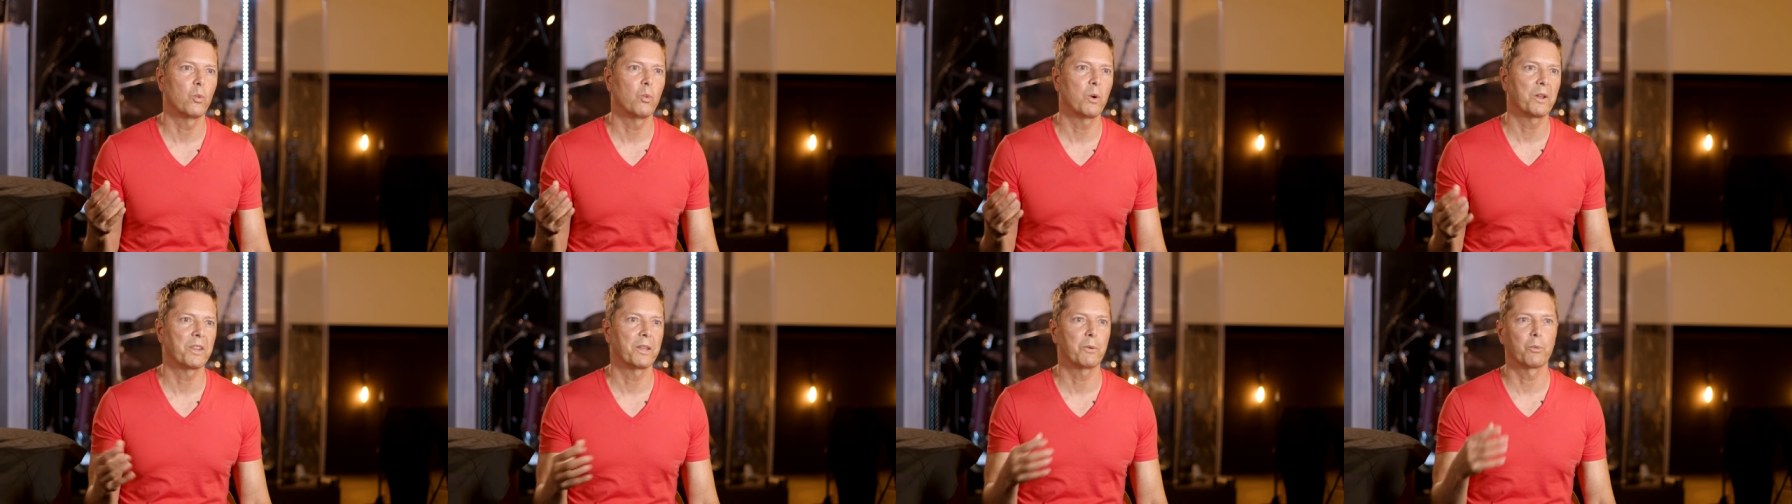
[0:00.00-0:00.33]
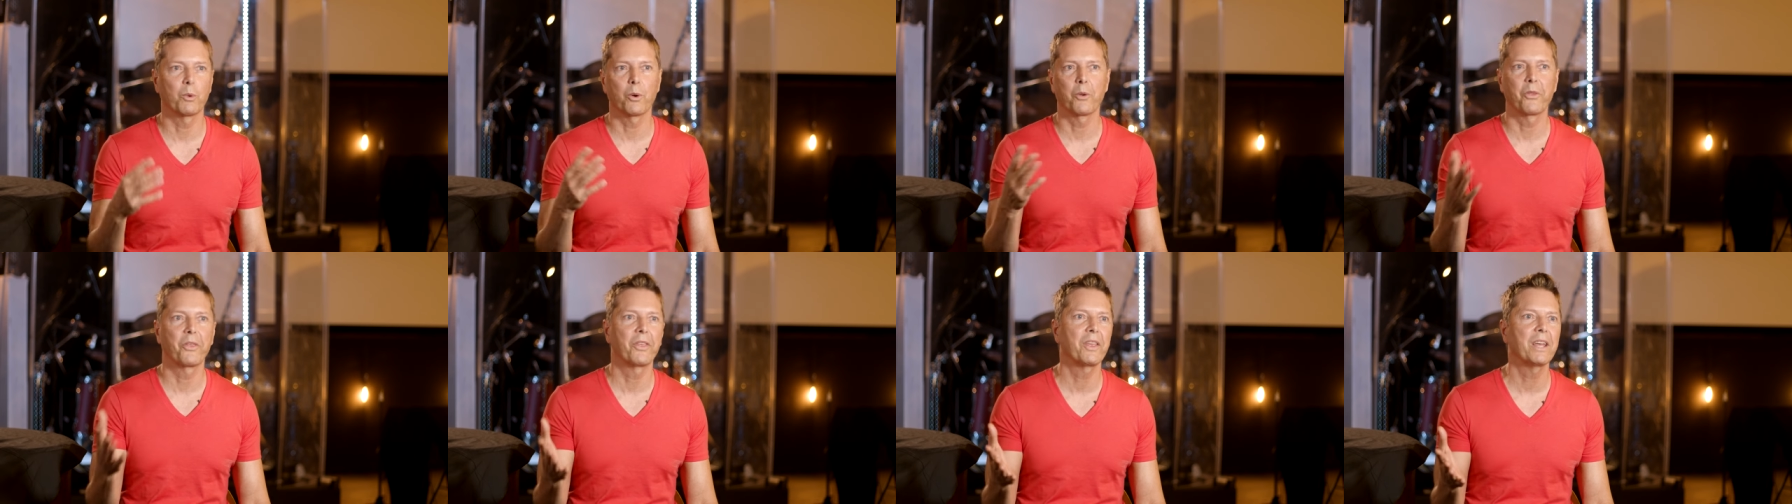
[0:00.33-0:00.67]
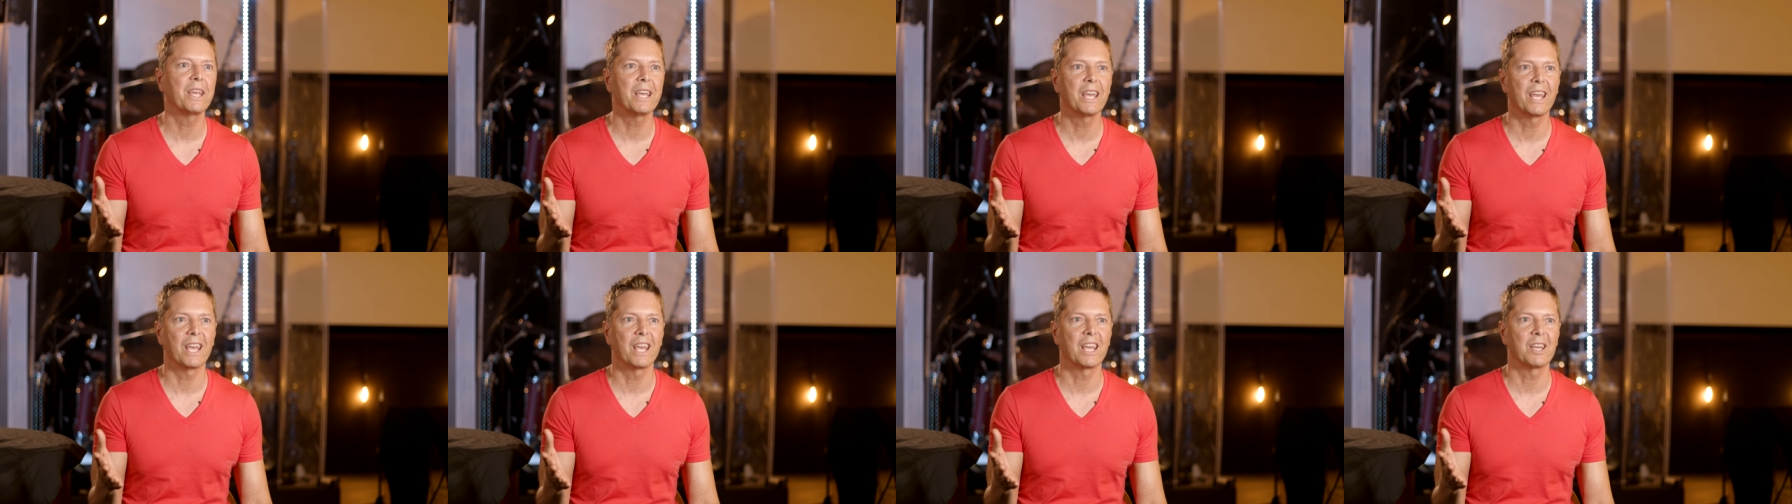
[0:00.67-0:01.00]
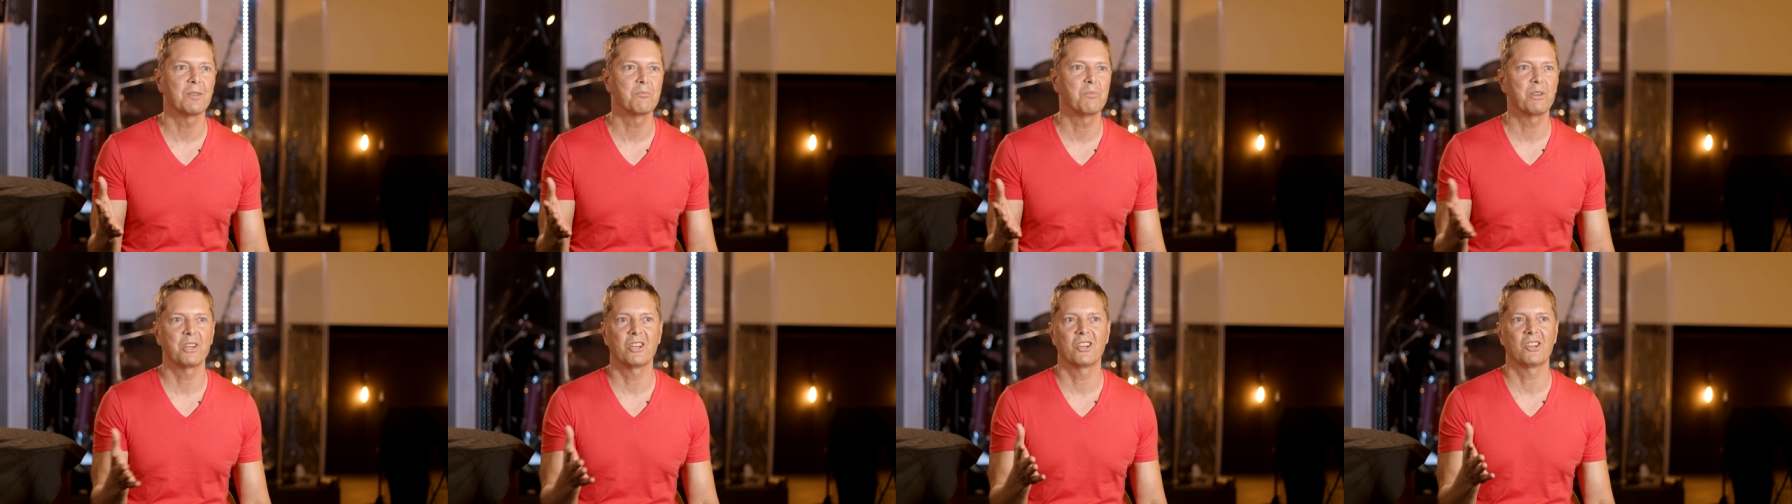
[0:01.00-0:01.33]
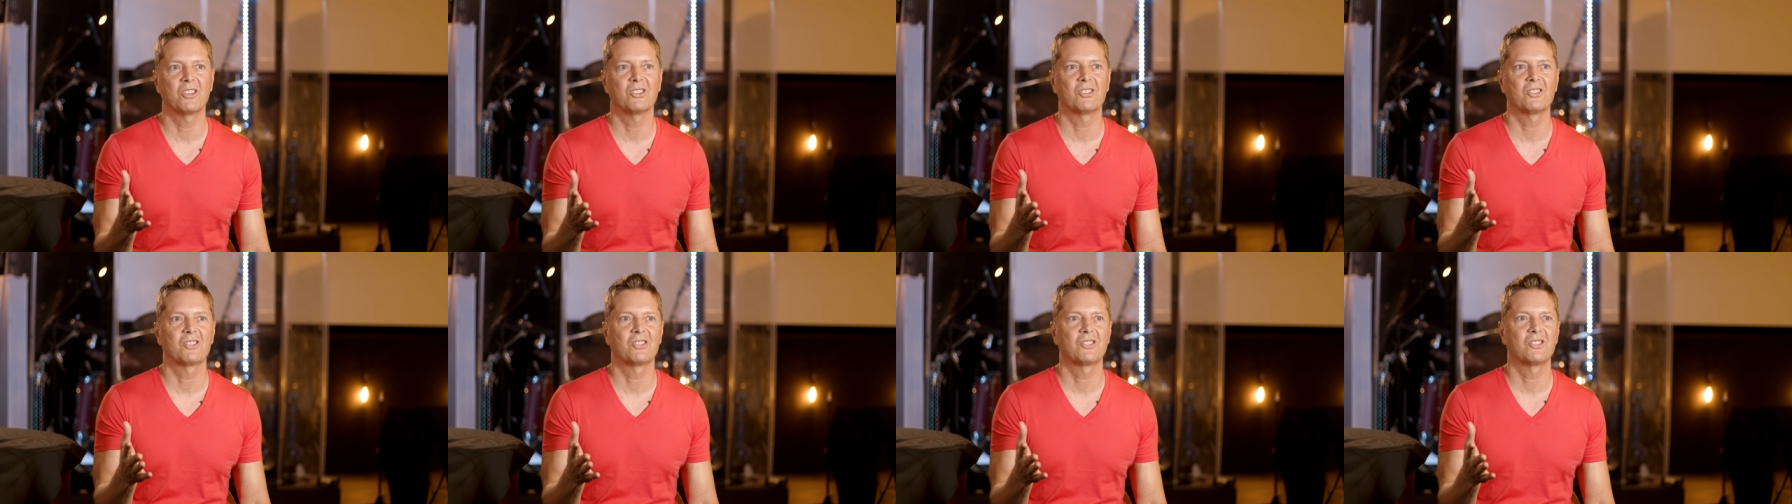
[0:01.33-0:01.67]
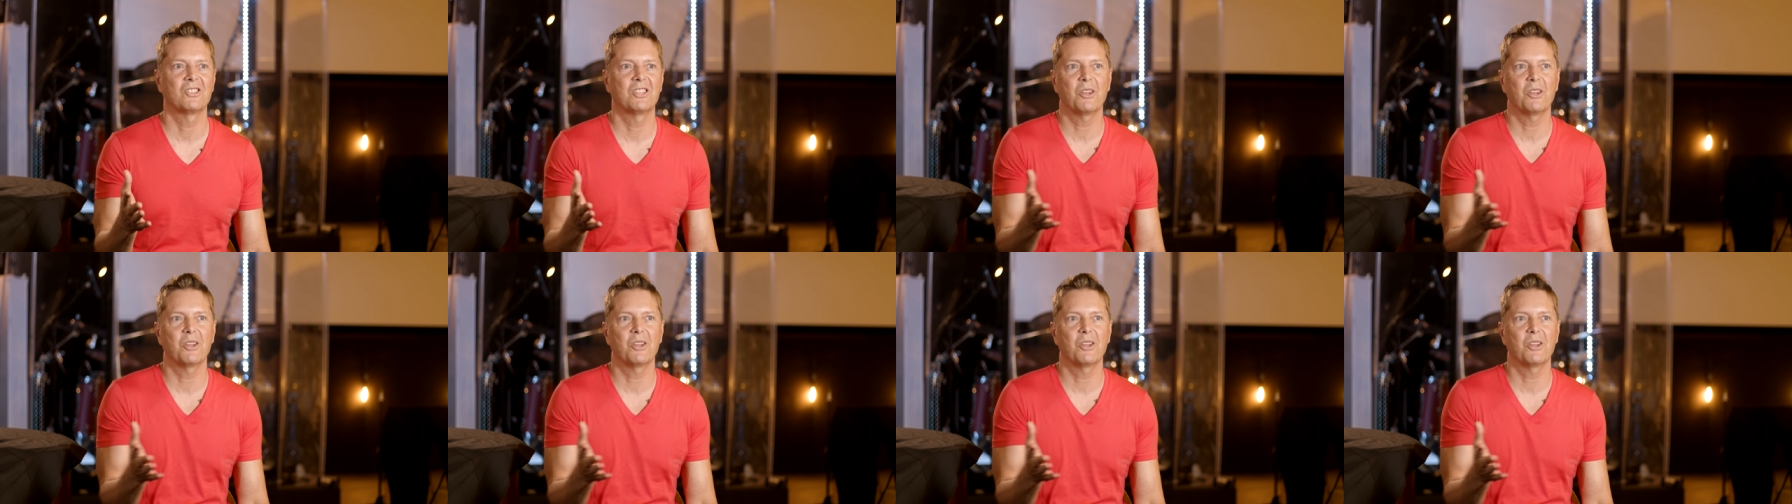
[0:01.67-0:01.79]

what they were thinking because